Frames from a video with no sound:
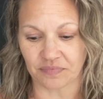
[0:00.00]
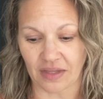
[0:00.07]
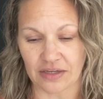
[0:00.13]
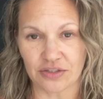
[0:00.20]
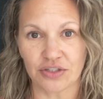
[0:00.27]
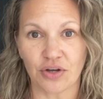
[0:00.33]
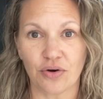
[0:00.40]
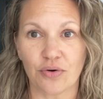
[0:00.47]

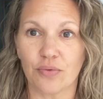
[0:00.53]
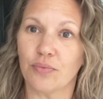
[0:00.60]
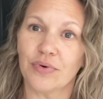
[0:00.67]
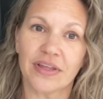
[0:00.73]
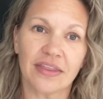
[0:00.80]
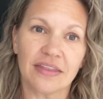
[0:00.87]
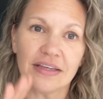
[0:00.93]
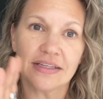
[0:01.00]
So
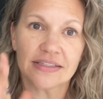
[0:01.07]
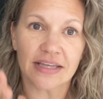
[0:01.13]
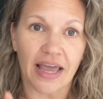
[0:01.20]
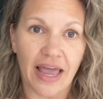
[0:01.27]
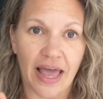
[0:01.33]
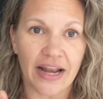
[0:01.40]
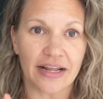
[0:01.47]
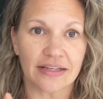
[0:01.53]
with these
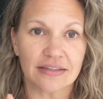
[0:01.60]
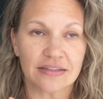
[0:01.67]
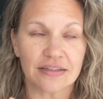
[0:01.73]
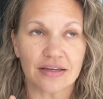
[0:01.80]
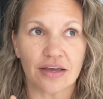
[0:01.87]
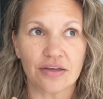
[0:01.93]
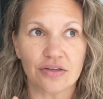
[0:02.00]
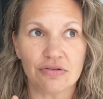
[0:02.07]
edits,
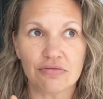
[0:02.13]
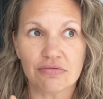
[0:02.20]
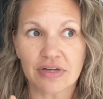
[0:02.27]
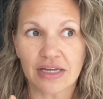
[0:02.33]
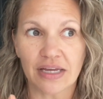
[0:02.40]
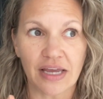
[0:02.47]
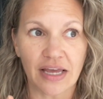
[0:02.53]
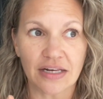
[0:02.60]
you
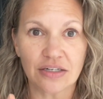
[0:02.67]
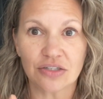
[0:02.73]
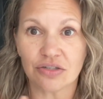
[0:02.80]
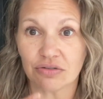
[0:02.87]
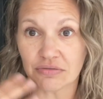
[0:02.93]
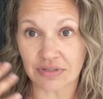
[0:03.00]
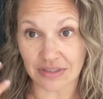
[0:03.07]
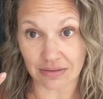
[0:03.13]
can
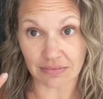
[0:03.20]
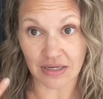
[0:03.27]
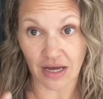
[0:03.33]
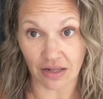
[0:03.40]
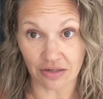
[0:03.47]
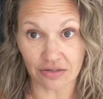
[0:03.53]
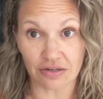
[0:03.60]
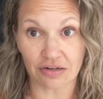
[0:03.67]
do some
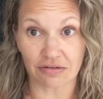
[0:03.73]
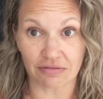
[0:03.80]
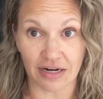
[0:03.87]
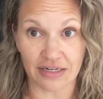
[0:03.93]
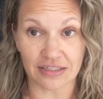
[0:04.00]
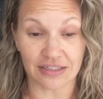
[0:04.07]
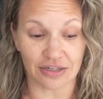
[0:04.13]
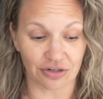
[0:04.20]
color
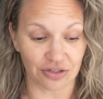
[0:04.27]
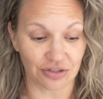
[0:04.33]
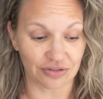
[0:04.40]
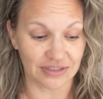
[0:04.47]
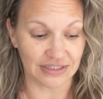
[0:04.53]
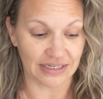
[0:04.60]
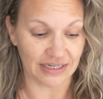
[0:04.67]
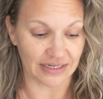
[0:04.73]
correcting on your
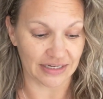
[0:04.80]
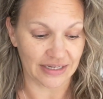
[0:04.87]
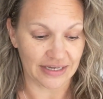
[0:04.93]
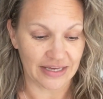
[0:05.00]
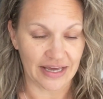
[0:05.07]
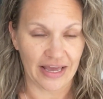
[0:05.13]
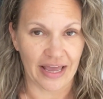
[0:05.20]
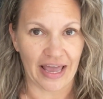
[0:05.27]
skin.
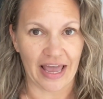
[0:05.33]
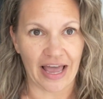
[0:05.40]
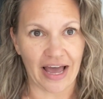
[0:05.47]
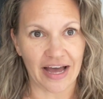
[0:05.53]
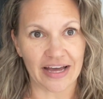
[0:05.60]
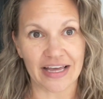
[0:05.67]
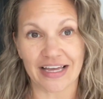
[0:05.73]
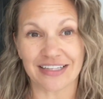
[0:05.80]

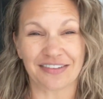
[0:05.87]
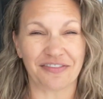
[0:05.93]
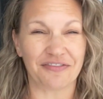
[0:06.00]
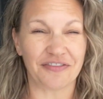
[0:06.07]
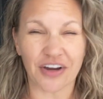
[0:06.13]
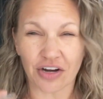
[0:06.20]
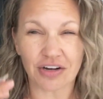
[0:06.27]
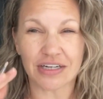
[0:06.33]
It's
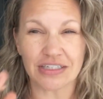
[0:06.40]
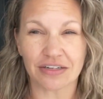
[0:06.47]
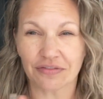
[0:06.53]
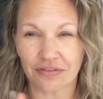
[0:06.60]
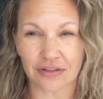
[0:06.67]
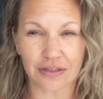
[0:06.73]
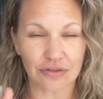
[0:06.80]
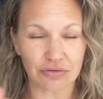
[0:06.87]
very
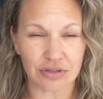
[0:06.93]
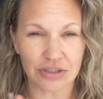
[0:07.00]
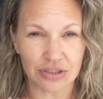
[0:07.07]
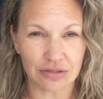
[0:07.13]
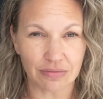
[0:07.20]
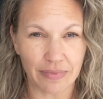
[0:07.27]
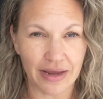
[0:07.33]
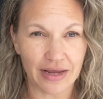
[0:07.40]
different than
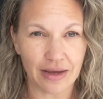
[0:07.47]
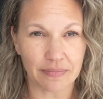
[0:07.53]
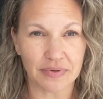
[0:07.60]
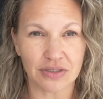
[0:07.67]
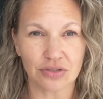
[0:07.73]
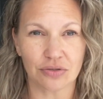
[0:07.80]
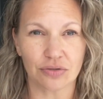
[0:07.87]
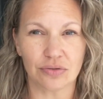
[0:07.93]
traditional makeup
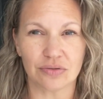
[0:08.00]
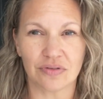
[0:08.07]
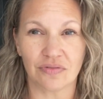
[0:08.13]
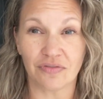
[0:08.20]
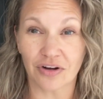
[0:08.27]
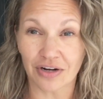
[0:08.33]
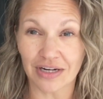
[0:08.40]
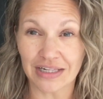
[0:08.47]
because you use
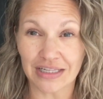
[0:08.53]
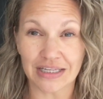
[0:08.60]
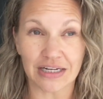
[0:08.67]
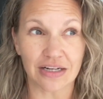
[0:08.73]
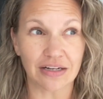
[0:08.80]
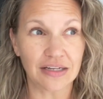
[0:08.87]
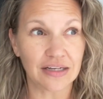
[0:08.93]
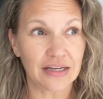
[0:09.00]
very
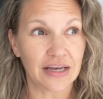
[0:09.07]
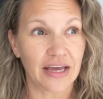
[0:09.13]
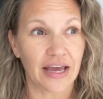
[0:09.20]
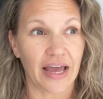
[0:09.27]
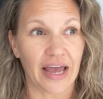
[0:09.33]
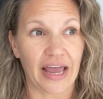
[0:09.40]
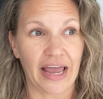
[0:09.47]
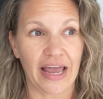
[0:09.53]
little,
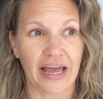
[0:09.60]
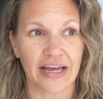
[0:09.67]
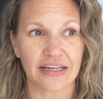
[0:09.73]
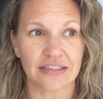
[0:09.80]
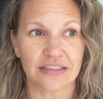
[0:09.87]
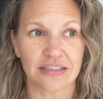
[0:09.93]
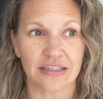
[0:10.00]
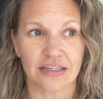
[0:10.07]

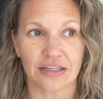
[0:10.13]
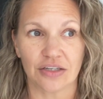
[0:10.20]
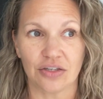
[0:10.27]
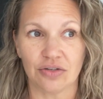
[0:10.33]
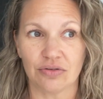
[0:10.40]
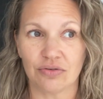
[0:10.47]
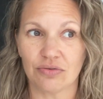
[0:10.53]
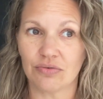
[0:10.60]
and
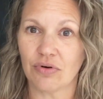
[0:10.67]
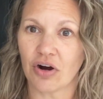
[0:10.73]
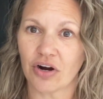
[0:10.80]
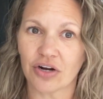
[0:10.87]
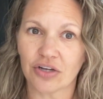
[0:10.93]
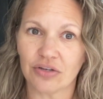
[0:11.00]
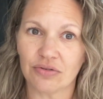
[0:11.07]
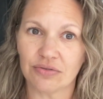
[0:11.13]
you are
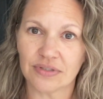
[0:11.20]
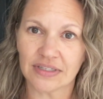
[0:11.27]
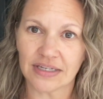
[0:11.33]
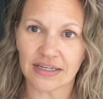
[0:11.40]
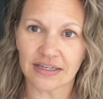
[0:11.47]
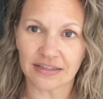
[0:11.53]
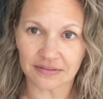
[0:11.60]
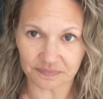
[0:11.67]
using
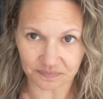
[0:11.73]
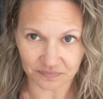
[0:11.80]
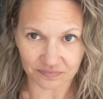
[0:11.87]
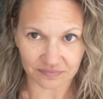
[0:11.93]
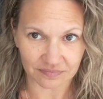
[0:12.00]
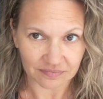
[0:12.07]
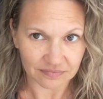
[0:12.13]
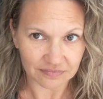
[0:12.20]
it
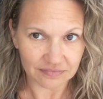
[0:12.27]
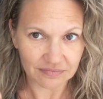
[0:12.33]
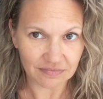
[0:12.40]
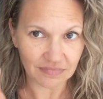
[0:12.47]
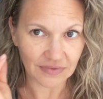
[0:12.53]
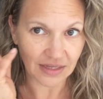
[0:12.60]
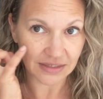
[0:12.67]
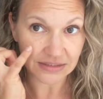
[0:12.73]

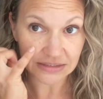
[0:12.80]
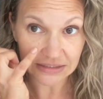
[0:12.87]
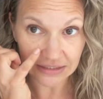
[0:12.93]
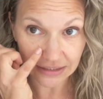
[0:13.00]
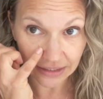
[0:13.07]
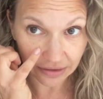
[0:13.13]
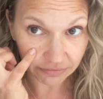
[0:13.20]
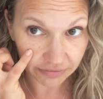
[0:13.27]
to
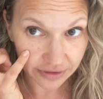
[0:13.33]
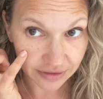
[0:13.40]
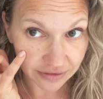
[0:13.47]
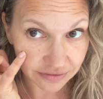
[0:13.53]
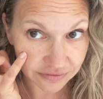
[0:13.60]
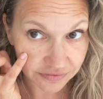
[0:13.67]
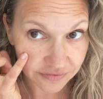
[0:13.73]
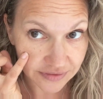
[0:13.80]
get rid
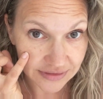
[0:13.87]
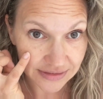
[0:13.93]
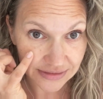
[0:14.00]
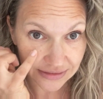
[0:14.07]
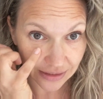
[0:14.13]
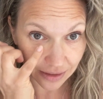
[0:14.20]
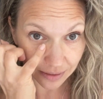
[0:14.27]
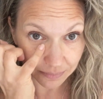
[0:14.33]
of
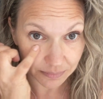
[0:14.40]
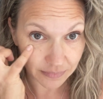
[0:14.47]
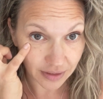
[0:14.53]
some